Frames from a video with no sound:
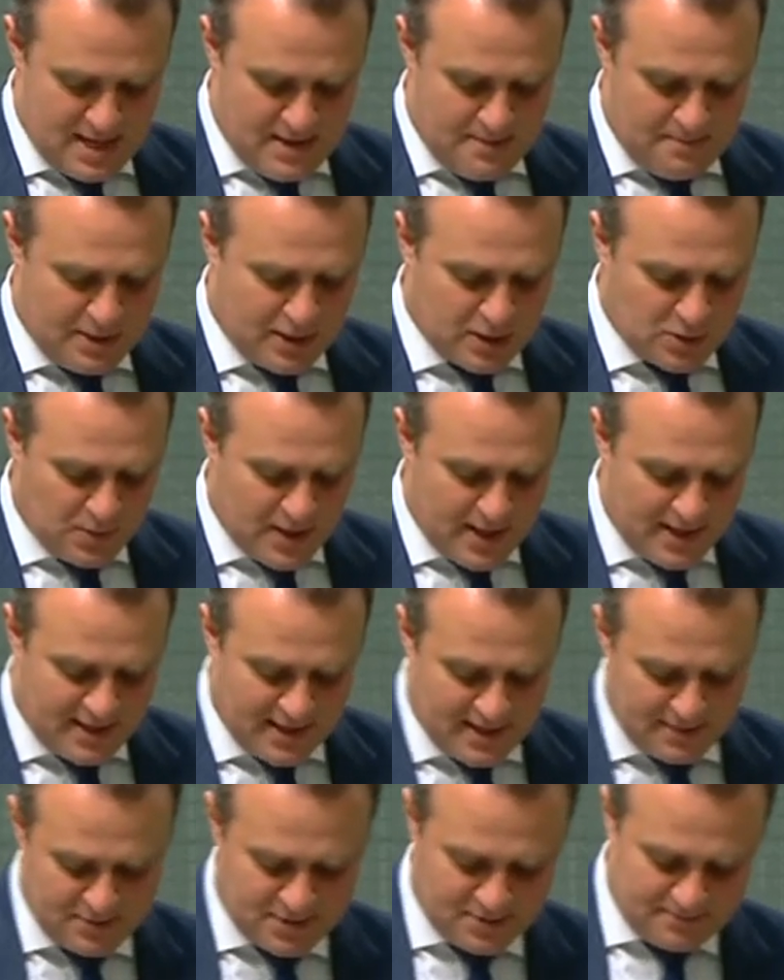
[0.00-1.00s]
Because when it
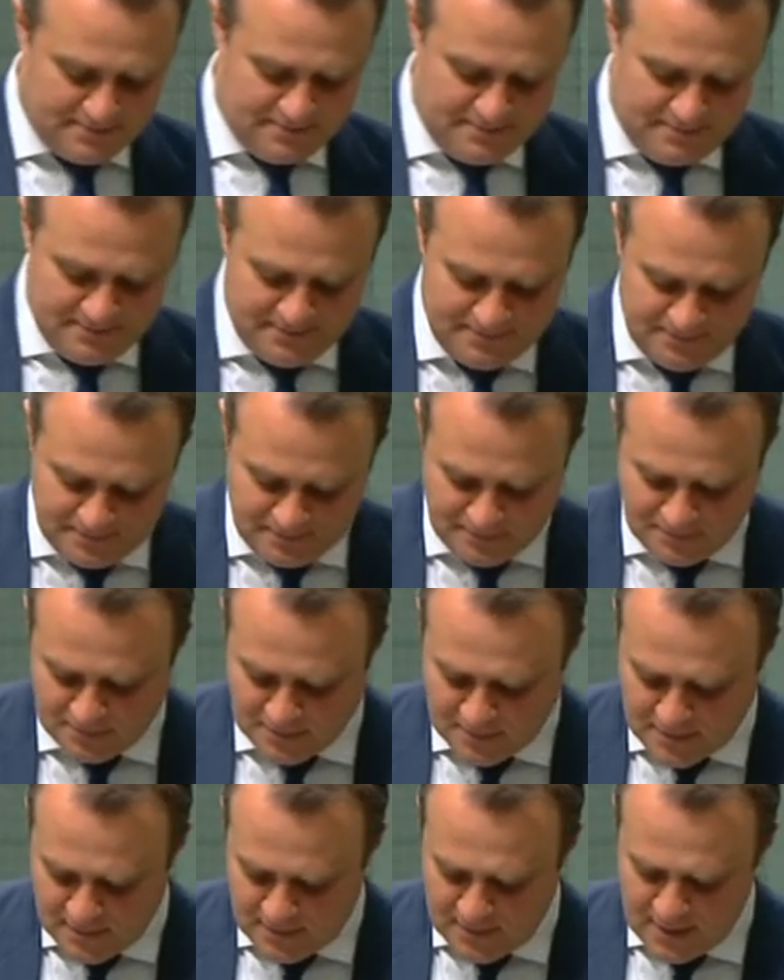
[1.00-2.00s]
comes
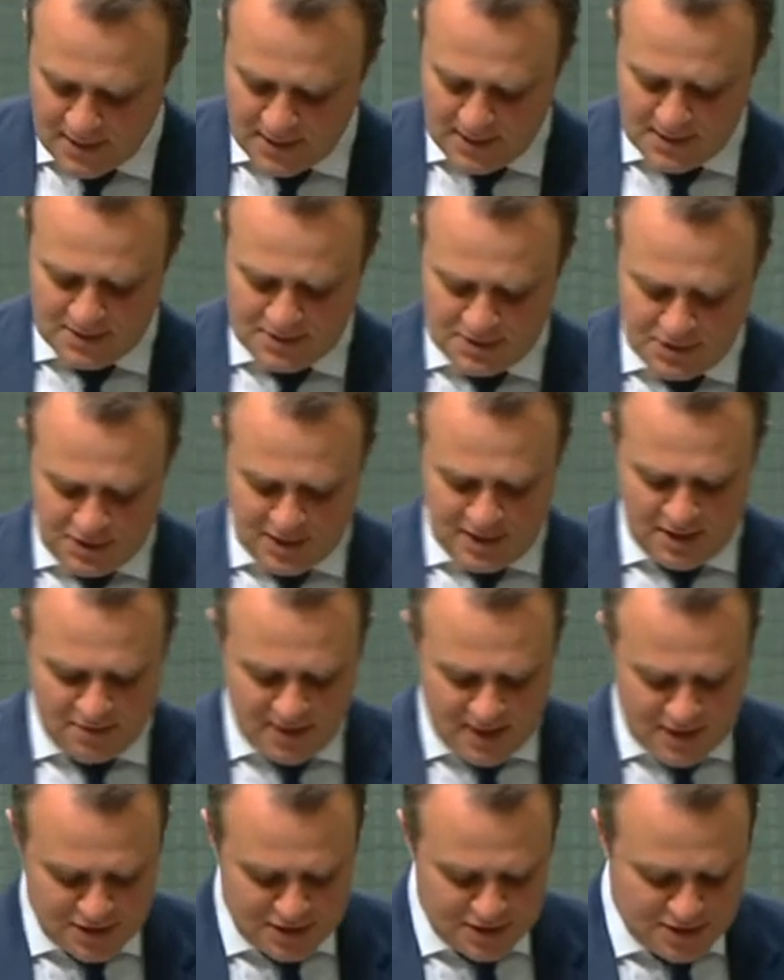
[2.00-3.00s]
to
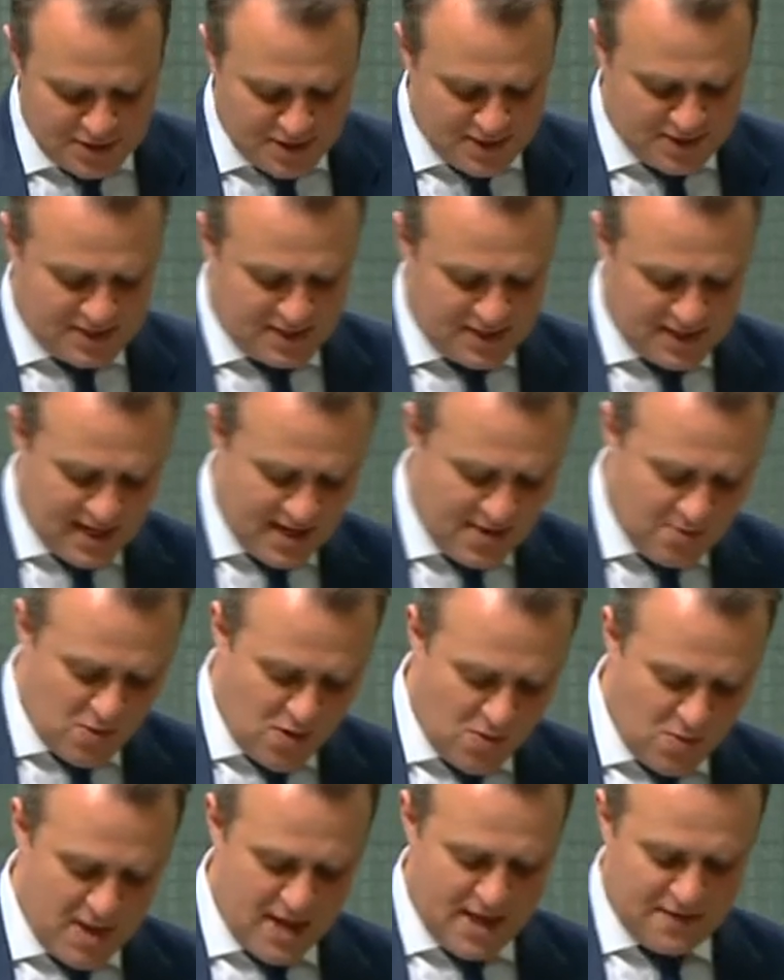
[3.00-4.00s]
generations yet to come,
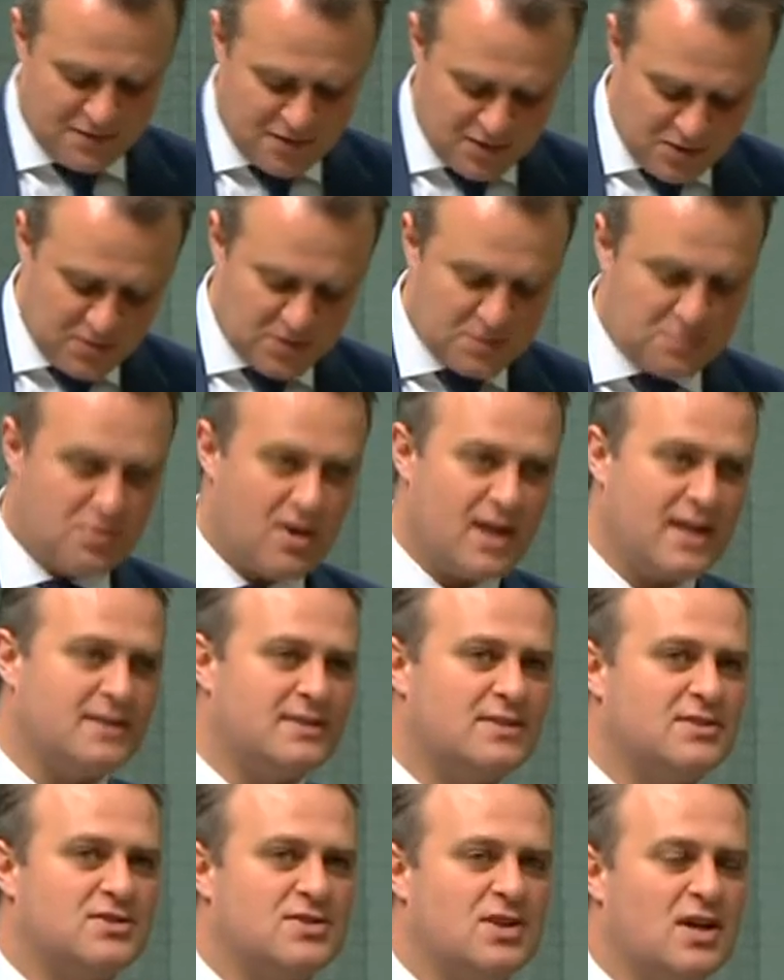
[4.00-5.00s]
what we have to do is break
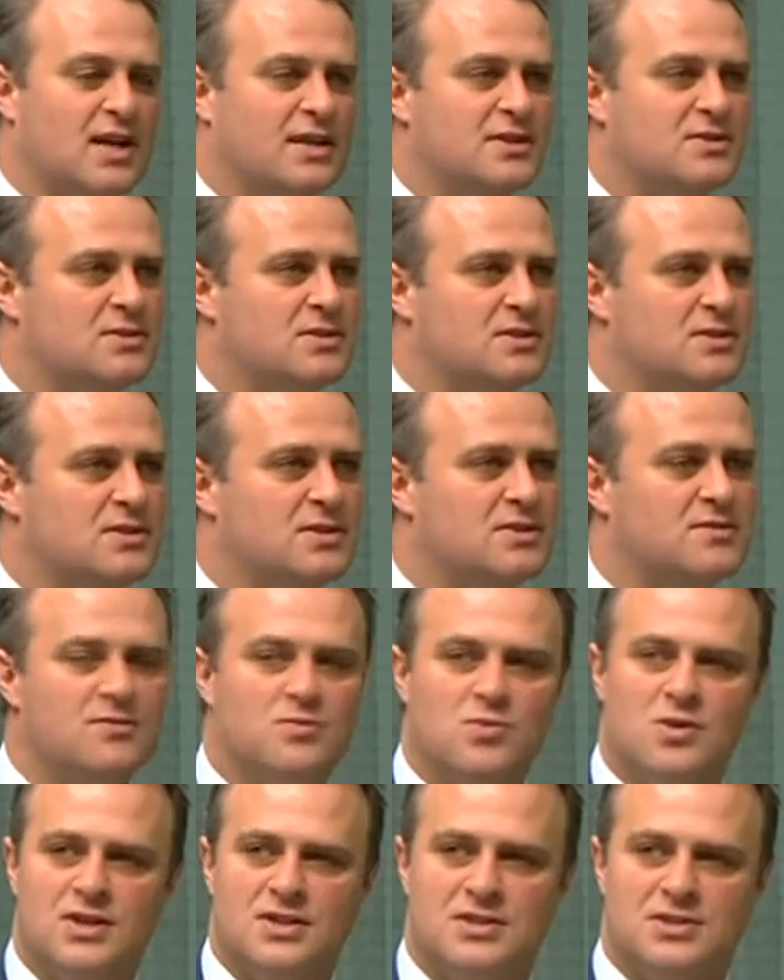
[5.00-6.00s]
the cycle of
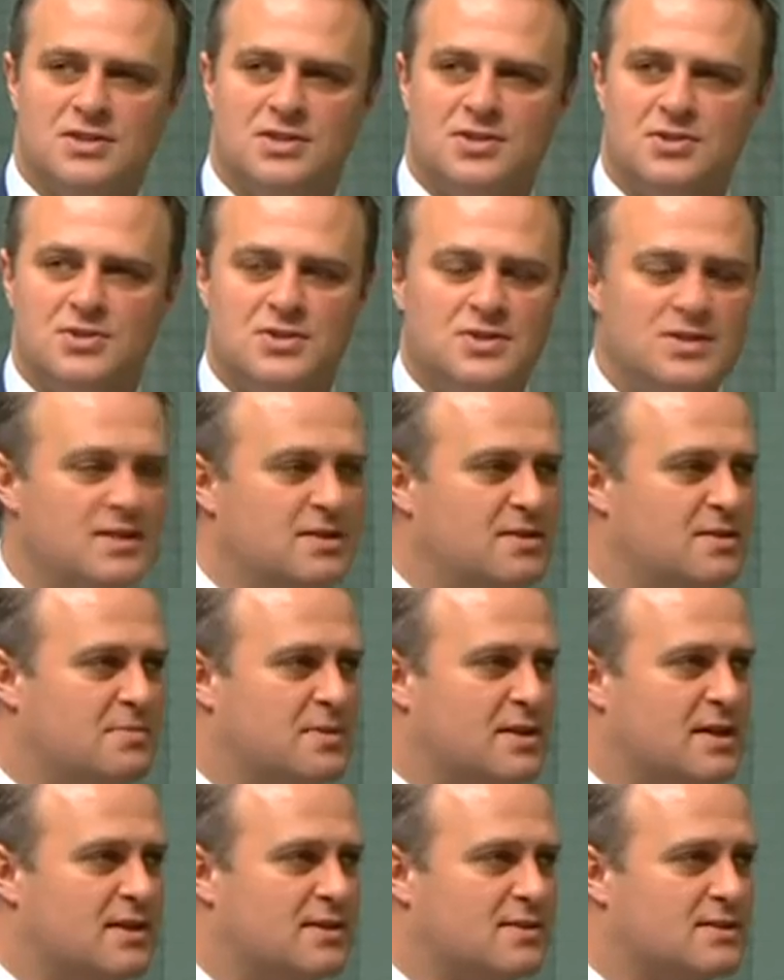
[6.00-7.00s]
what has occurred in the
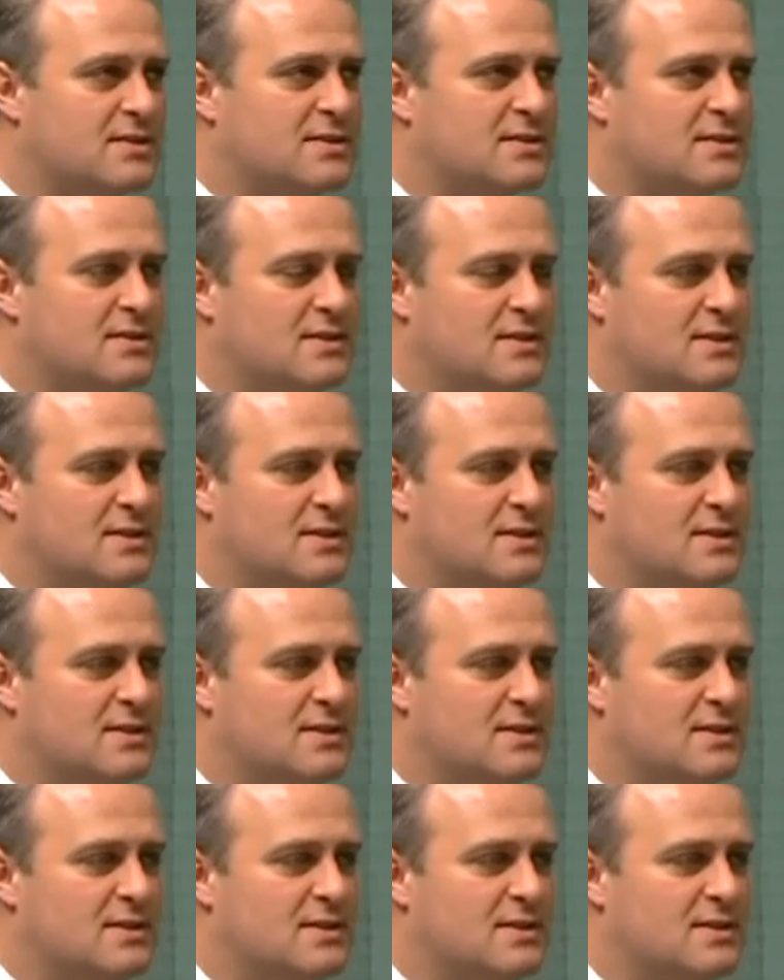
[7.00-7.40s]
past,